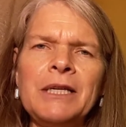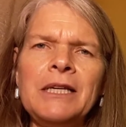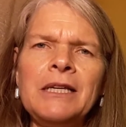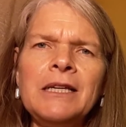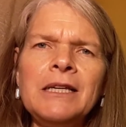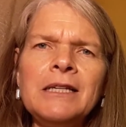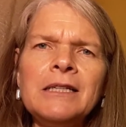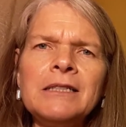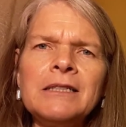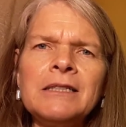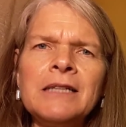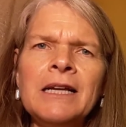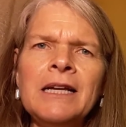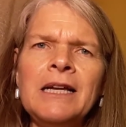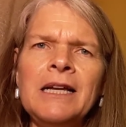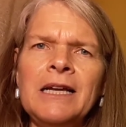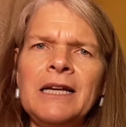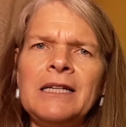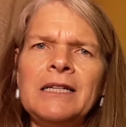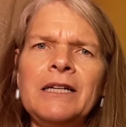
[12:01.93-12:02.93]
ease
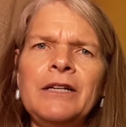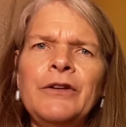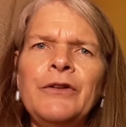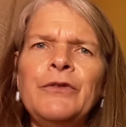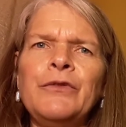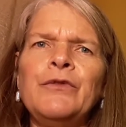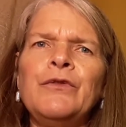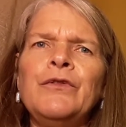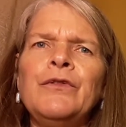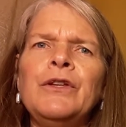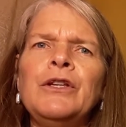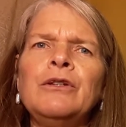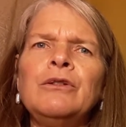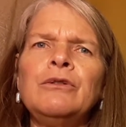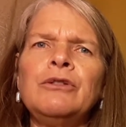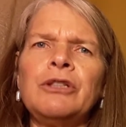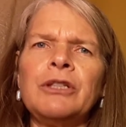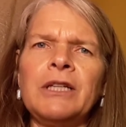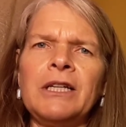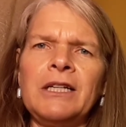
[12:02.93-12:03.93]
and an
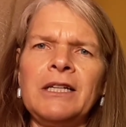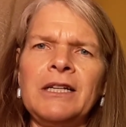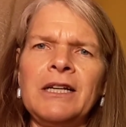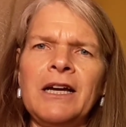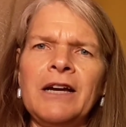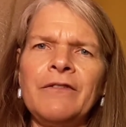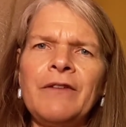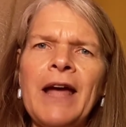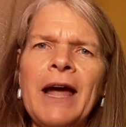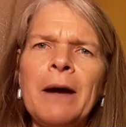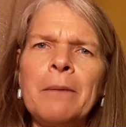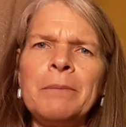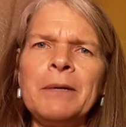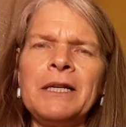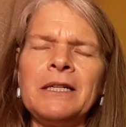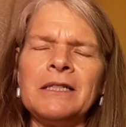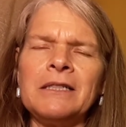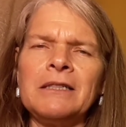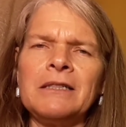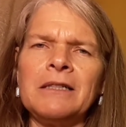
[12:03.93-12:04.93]
infusion of
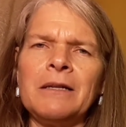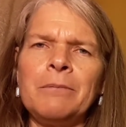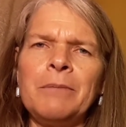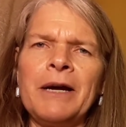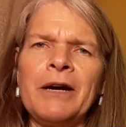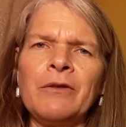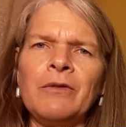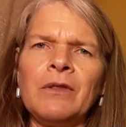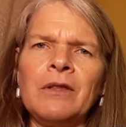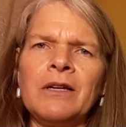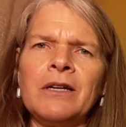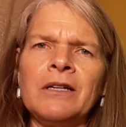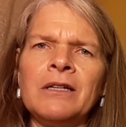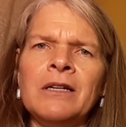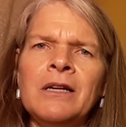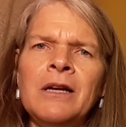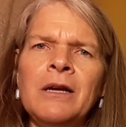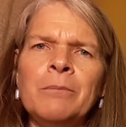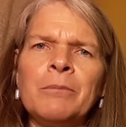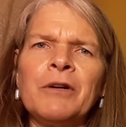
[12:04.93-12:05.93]
happiness about the
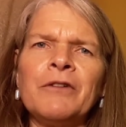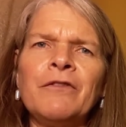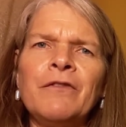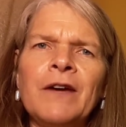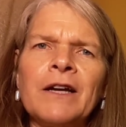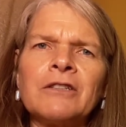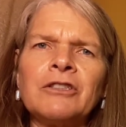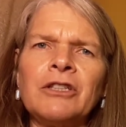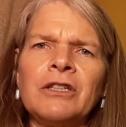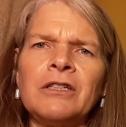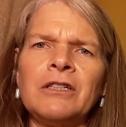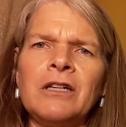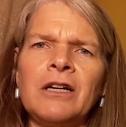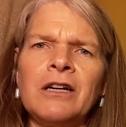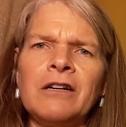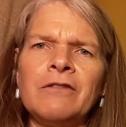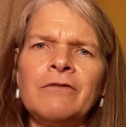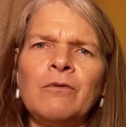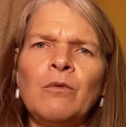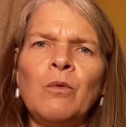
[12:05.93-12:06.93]
perfection
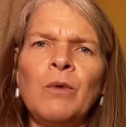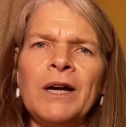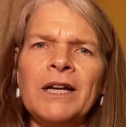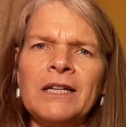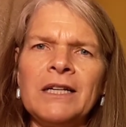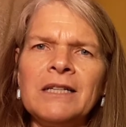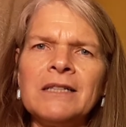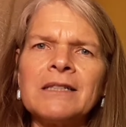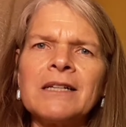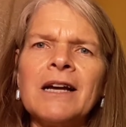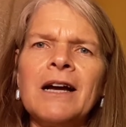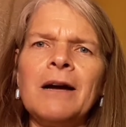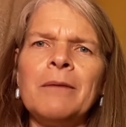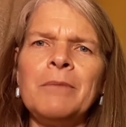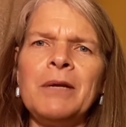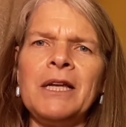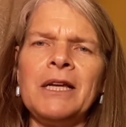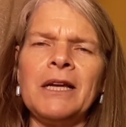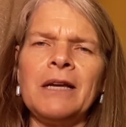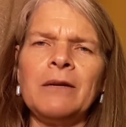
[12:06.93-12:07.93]
of what is
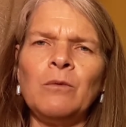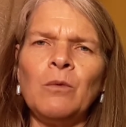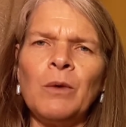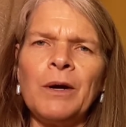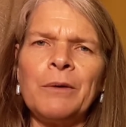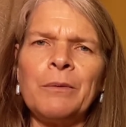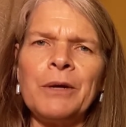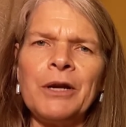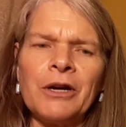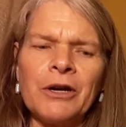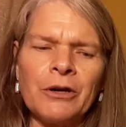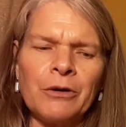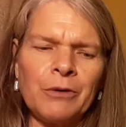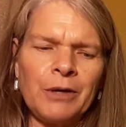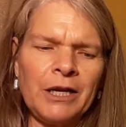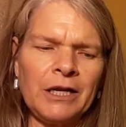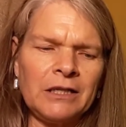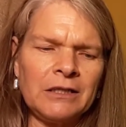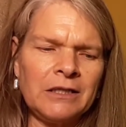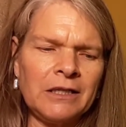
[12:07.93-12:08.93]
coming and what we are
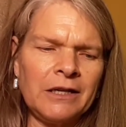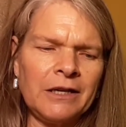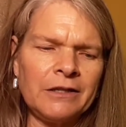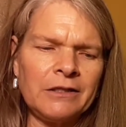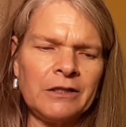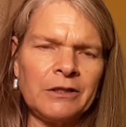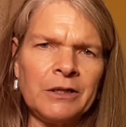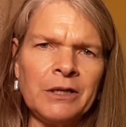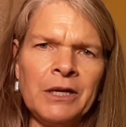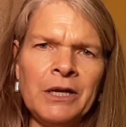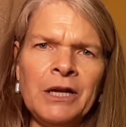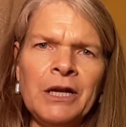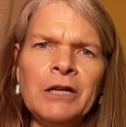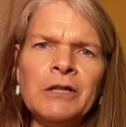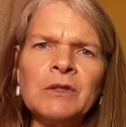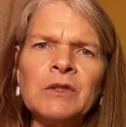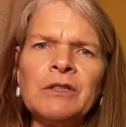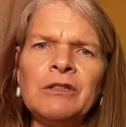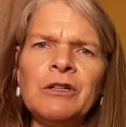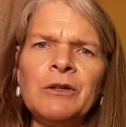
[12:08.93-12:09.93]
creating together.
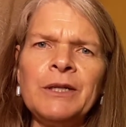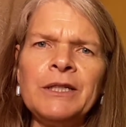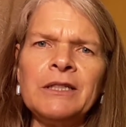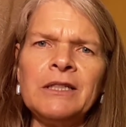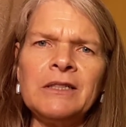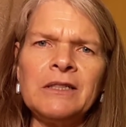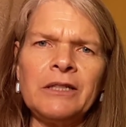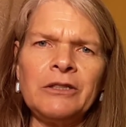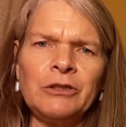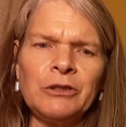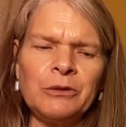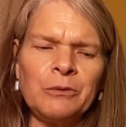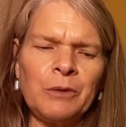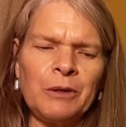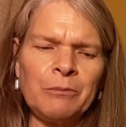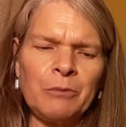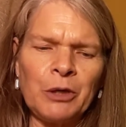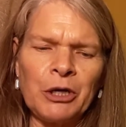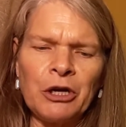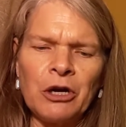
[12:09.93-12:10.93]
So knowing this, I drew
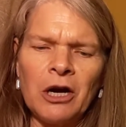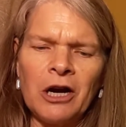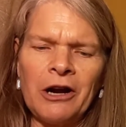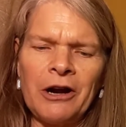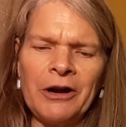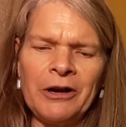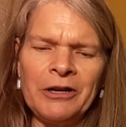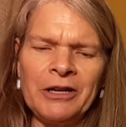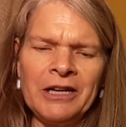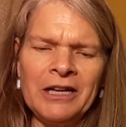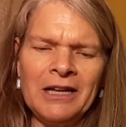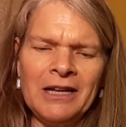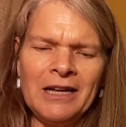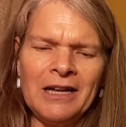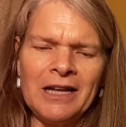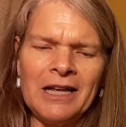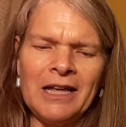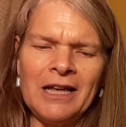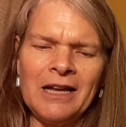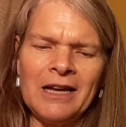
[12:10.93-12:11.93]
one more card,
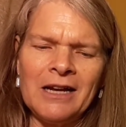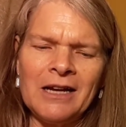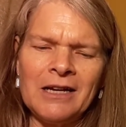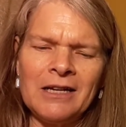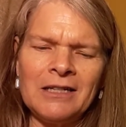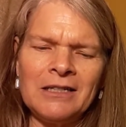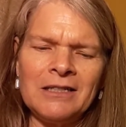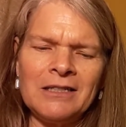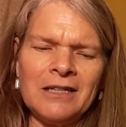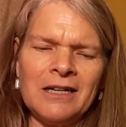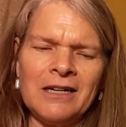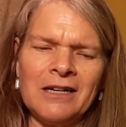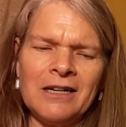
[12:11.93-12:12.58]
and